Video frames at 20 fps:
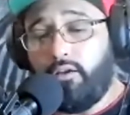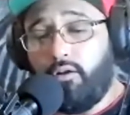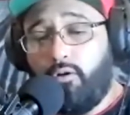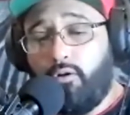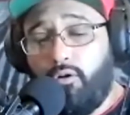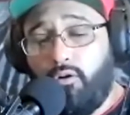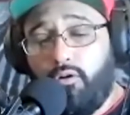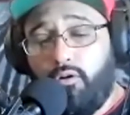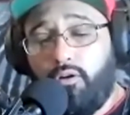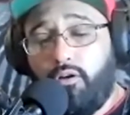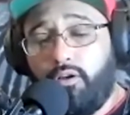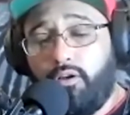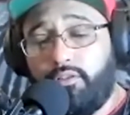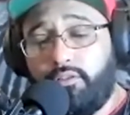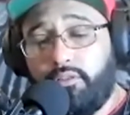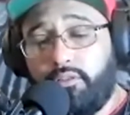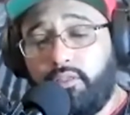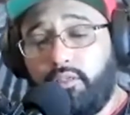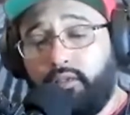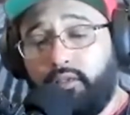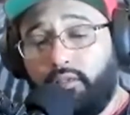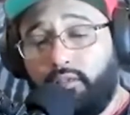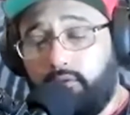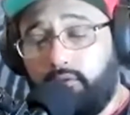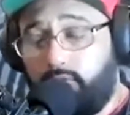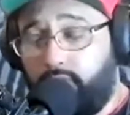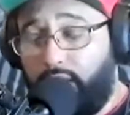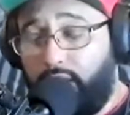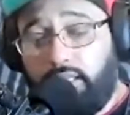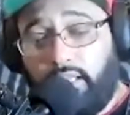
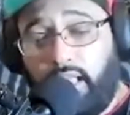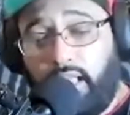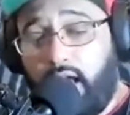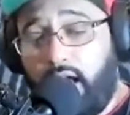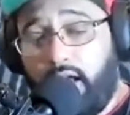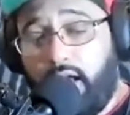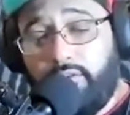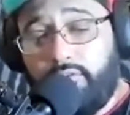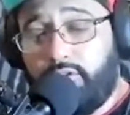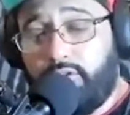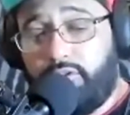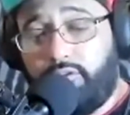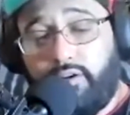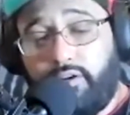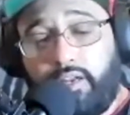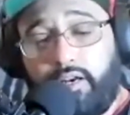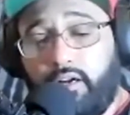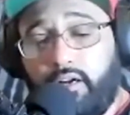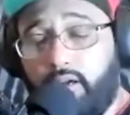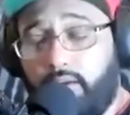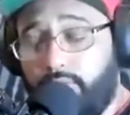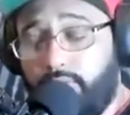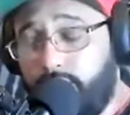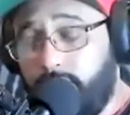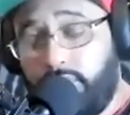live, straight up.